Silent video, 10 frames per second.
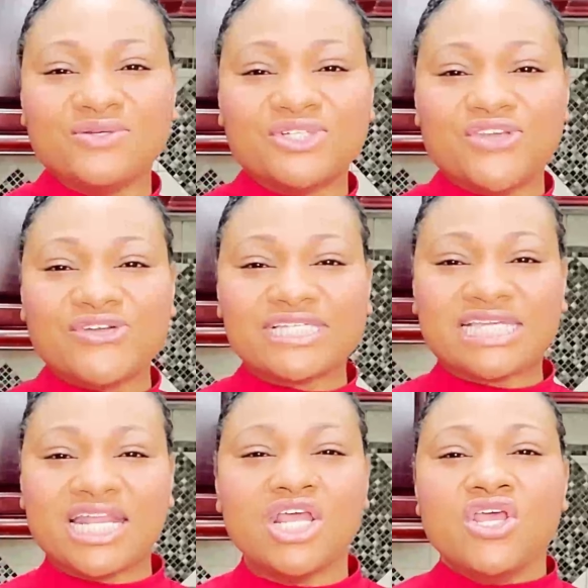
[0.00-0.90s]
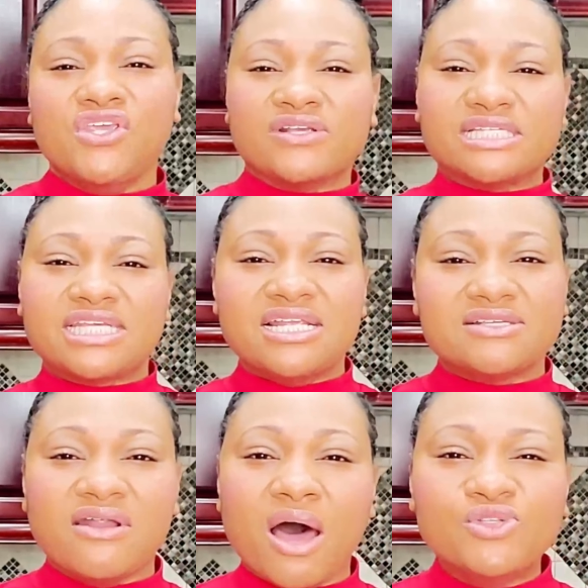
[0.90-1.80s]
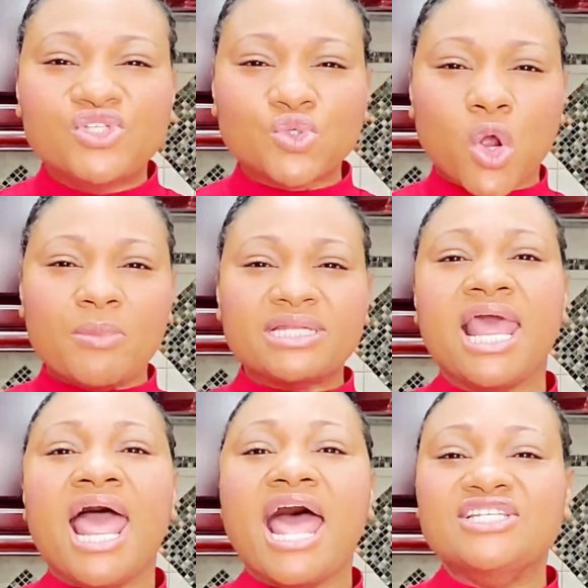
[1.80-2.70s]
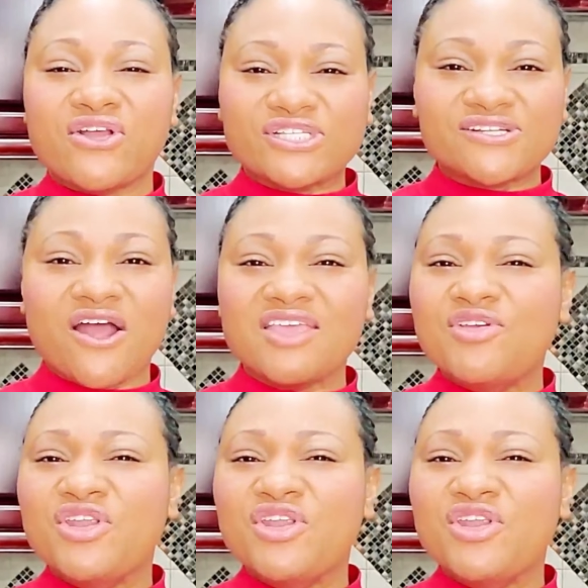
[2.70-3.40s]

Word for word: it's going to do to your skin. Your skin is going to absorb it and just